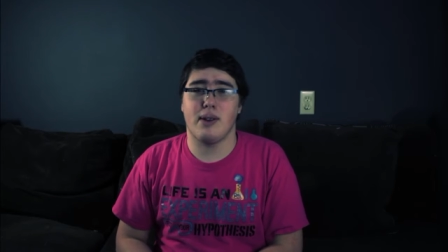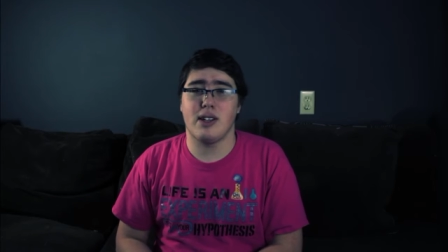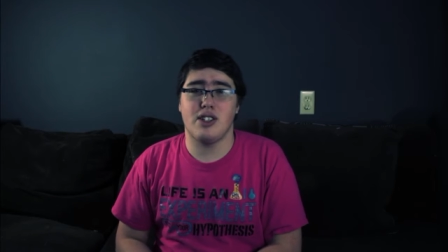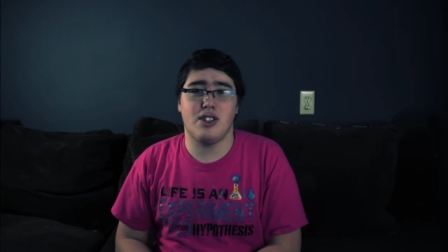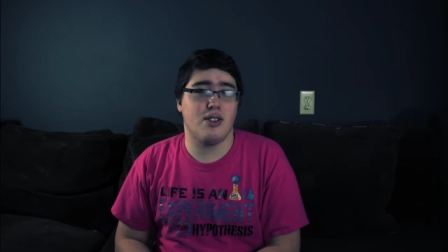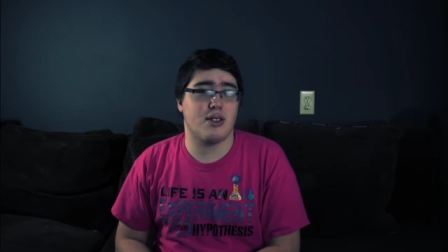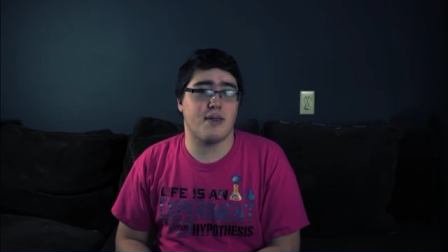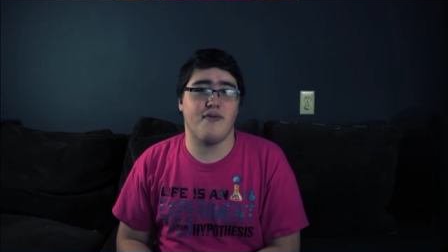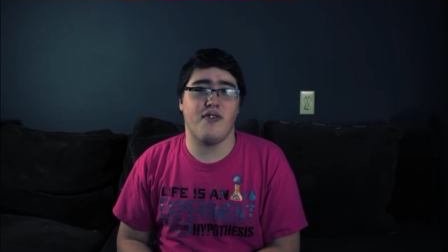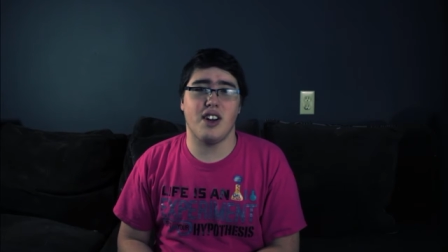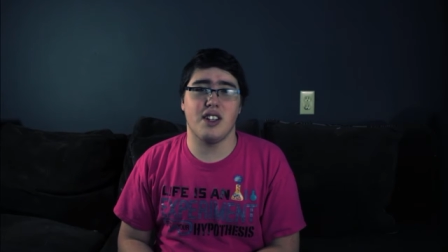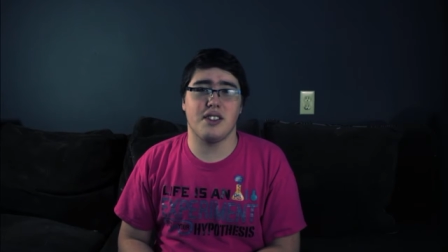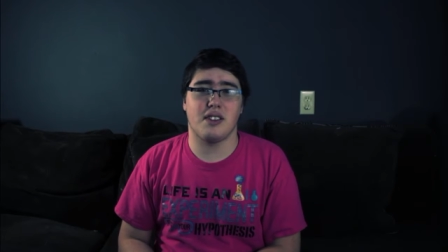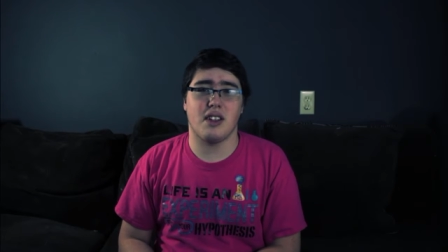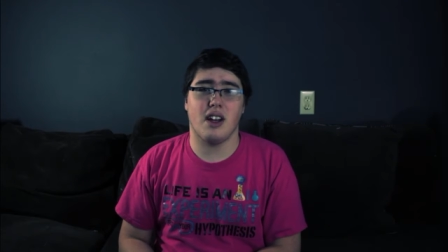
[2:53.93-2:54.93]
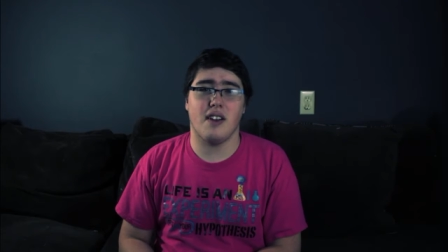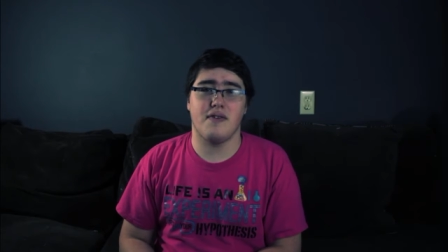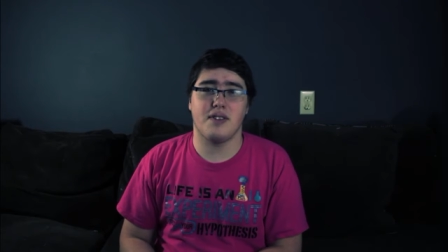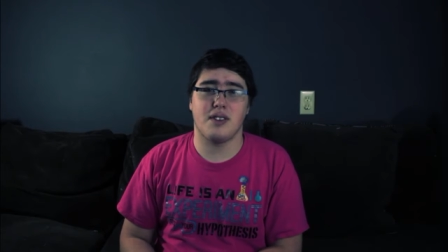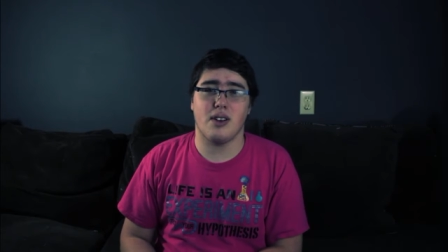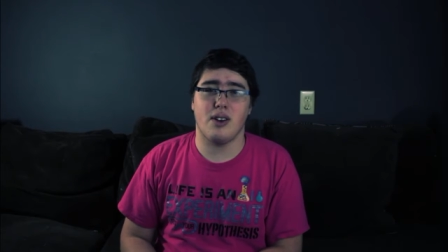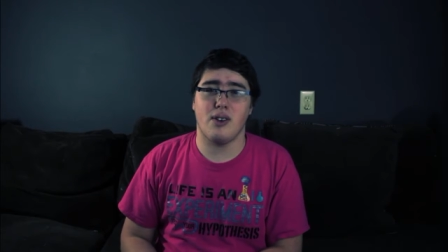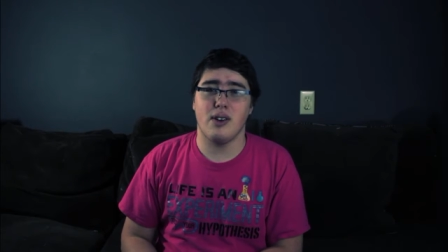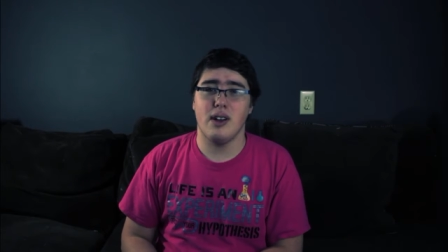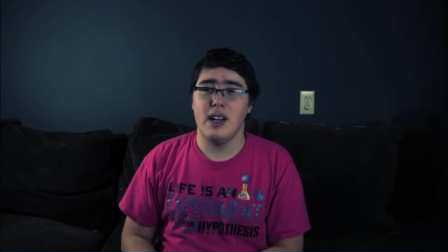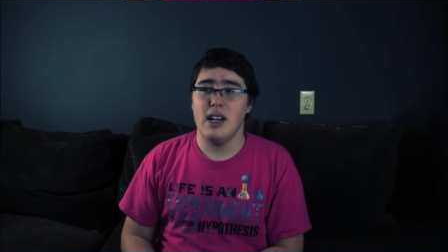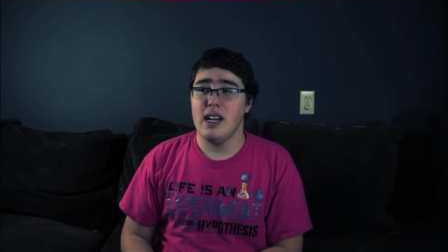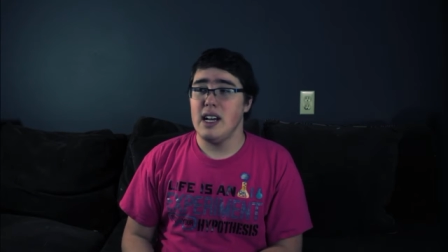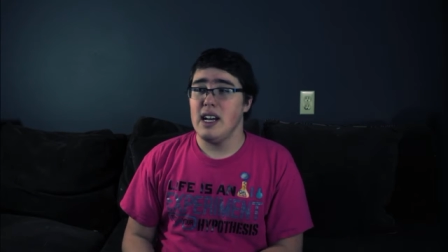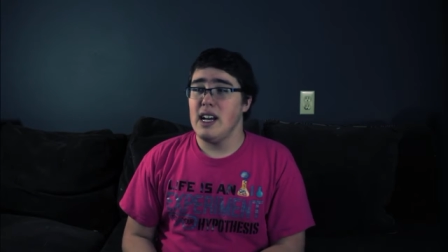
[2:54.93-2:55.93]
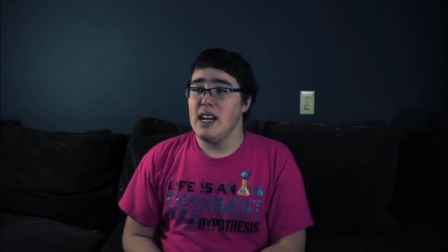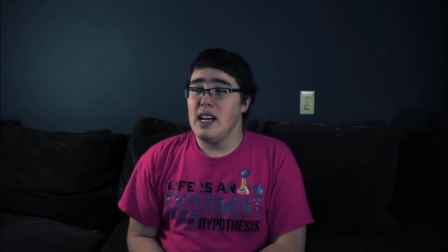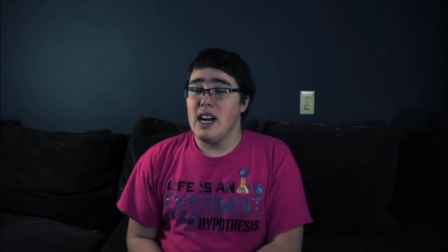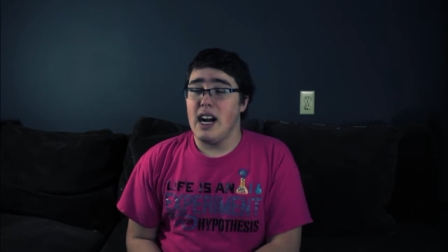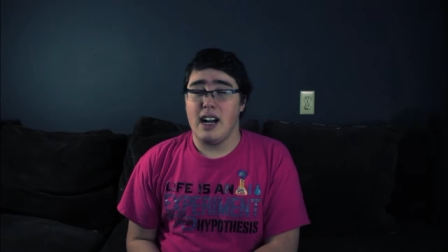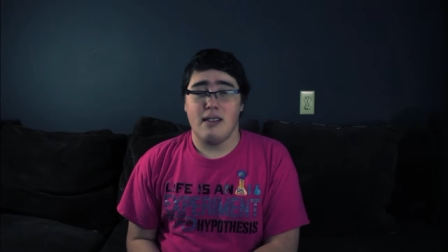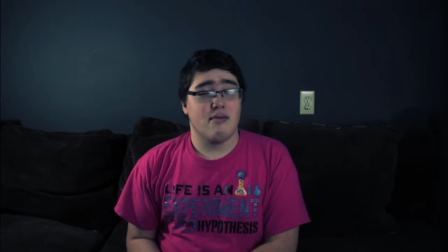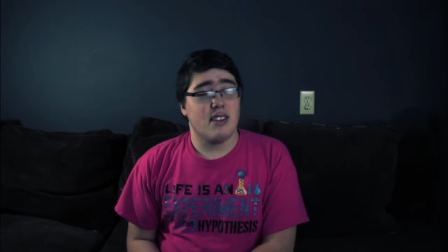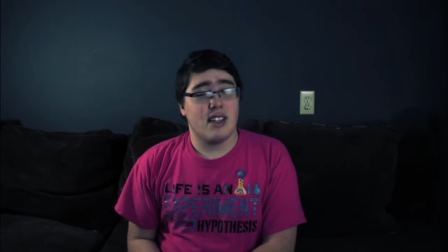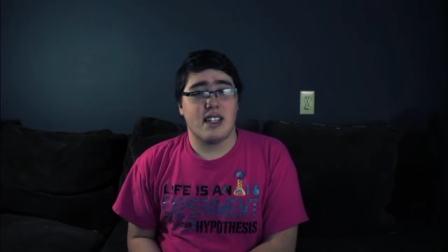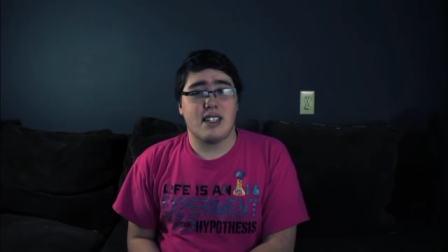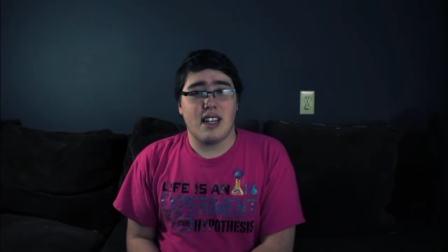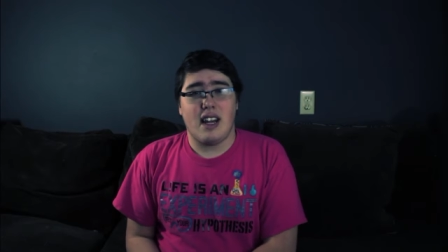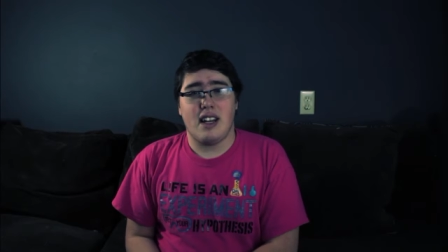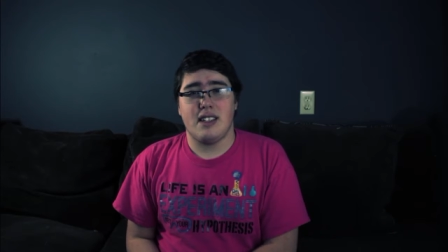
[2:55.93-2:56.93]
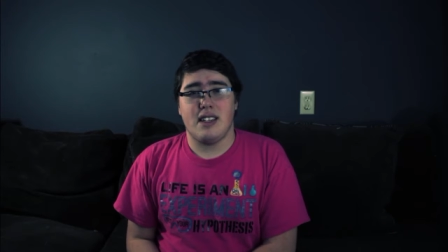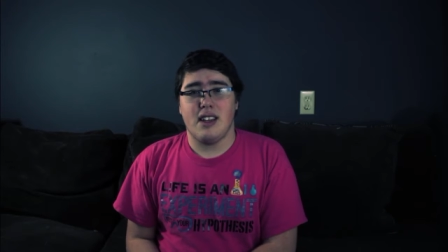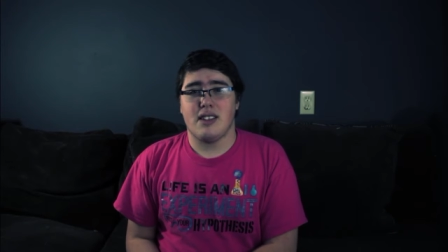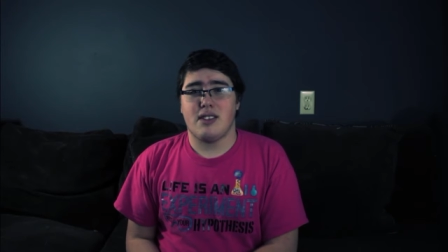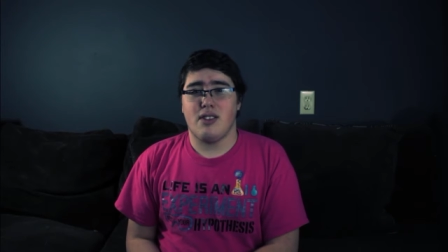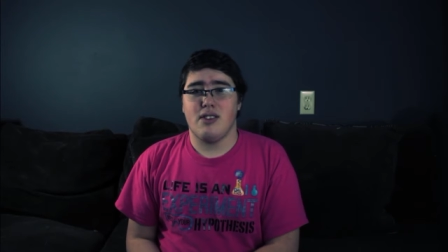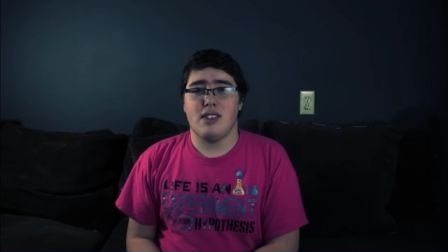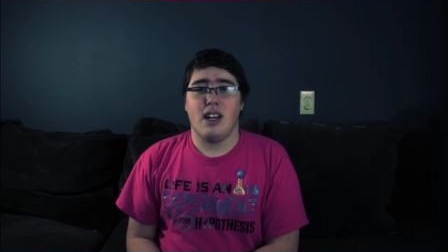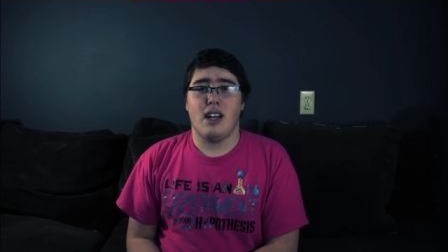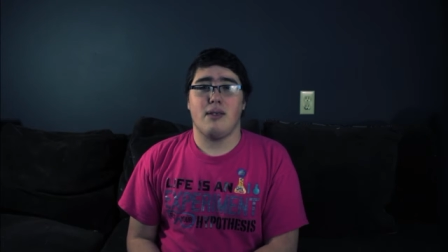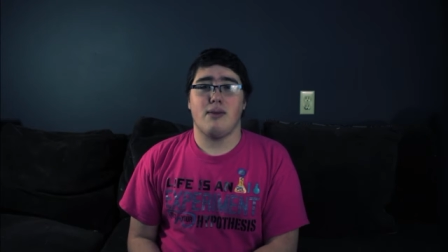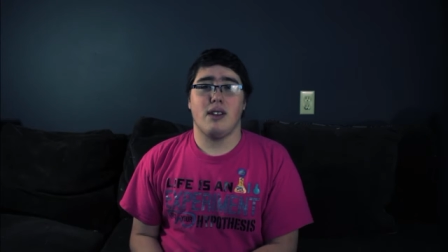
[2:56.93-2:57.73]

We can just do some fun stuff. So I'm really excited to see how this turns out.